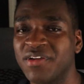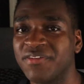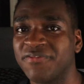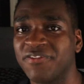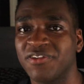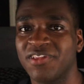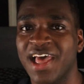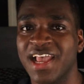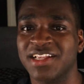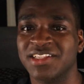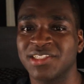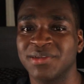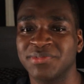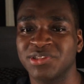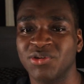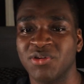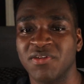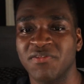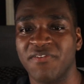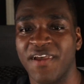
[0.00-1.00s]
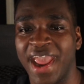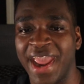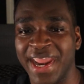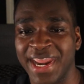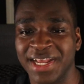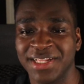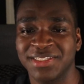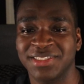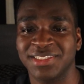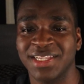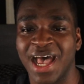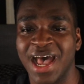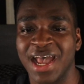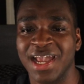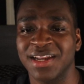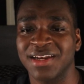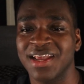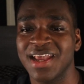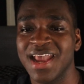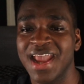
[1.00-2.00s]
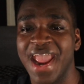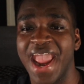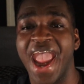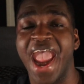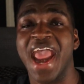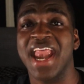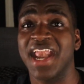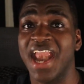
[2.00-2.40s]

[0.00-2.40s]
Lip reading: for like some sort of hand sign, and